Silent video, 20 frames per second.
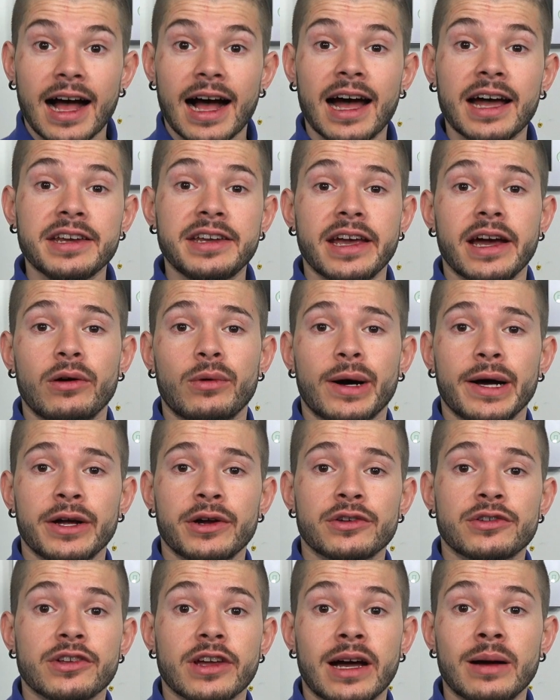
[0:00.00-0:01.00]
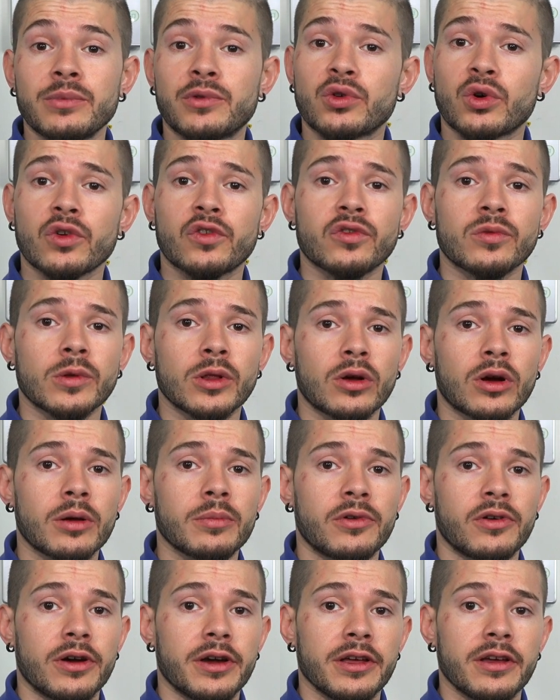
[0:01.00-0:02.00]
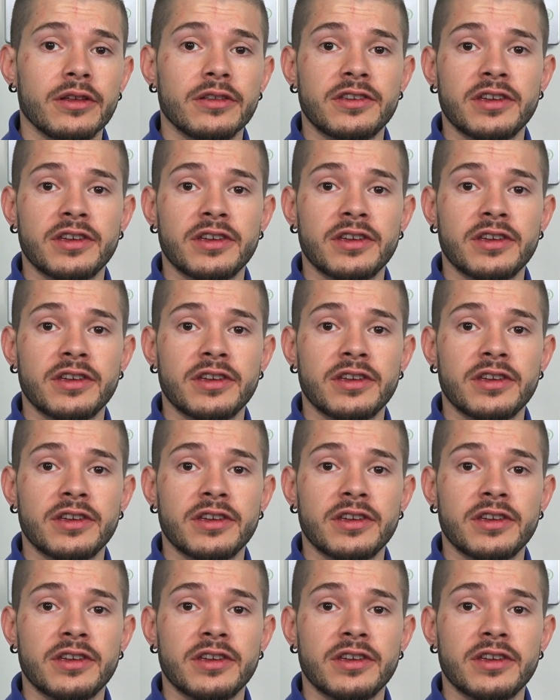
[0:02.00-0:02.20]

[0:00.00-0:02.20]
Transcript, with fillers: Hi DIYers, I'm George from Alarm Grid.